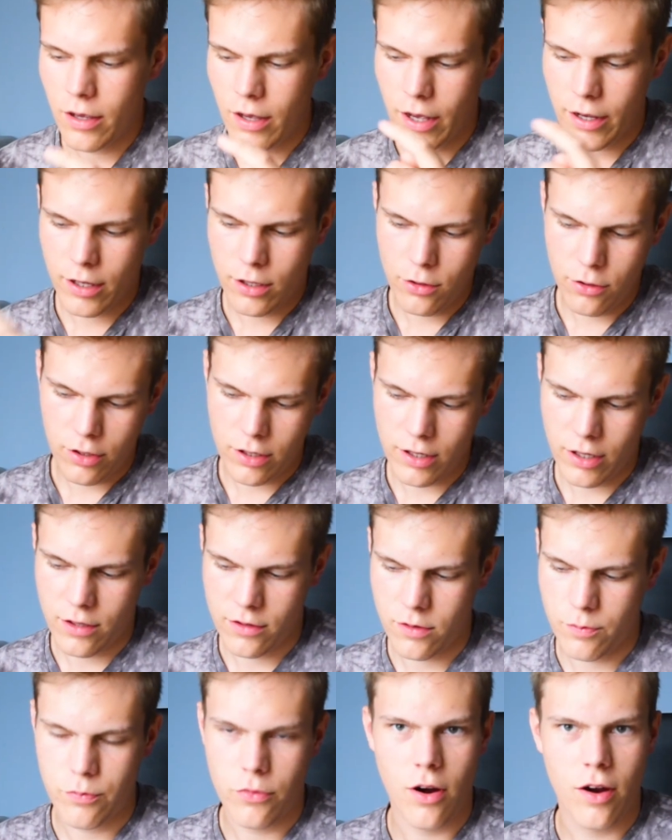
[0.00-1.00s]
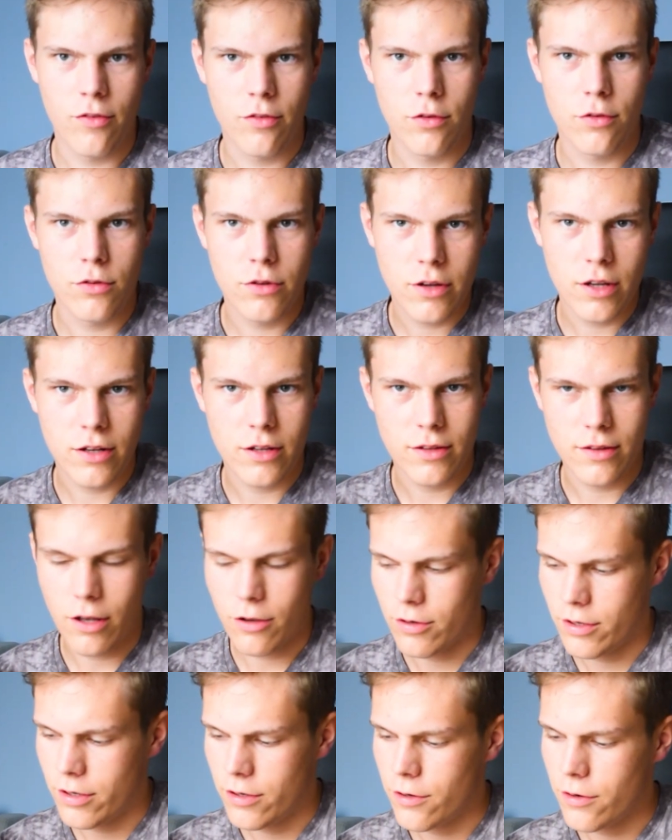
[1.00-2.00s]
I can look at exit Bravo, look at it
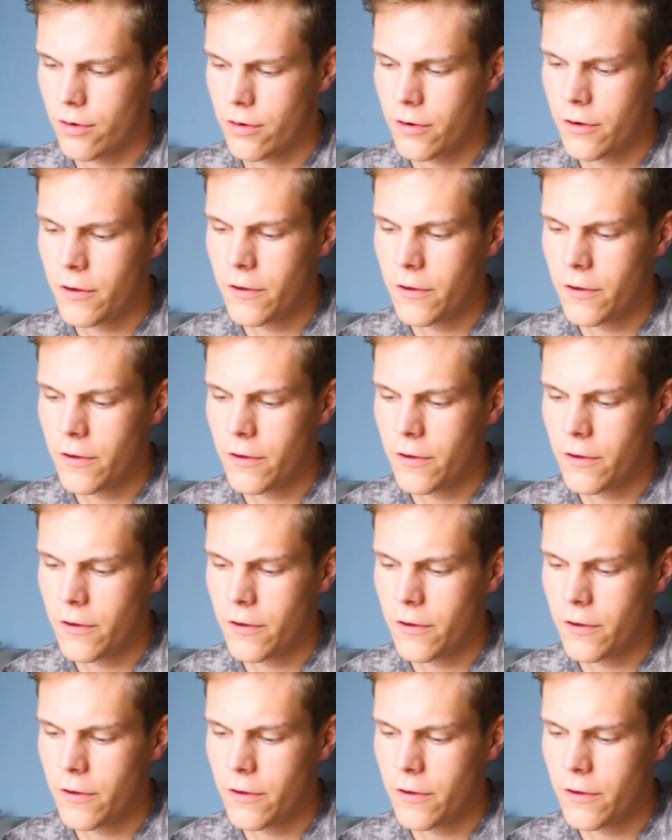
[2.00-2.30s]
down here,